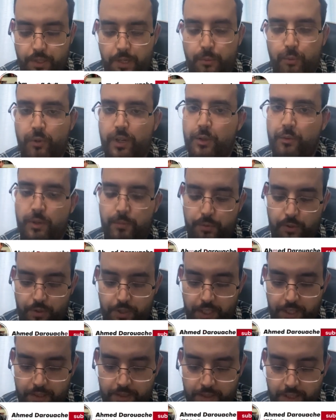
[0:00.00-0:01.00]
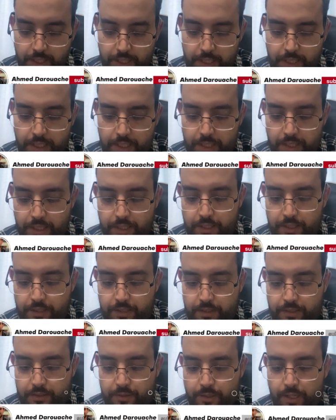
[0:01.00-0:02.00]
rendering plugin
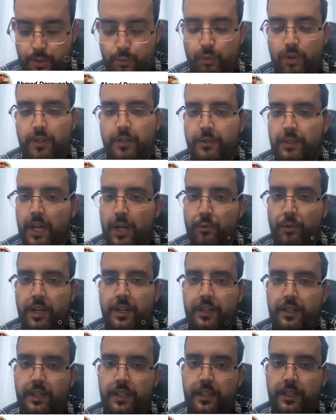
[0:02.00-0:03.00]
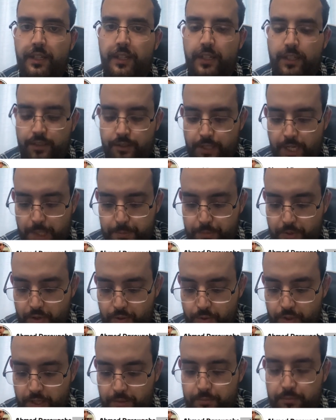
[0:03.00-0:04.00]
that works directly inside
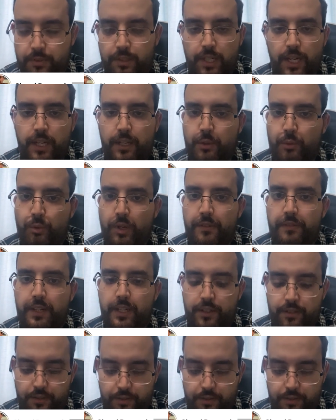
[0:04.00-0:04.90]
programs like Revit,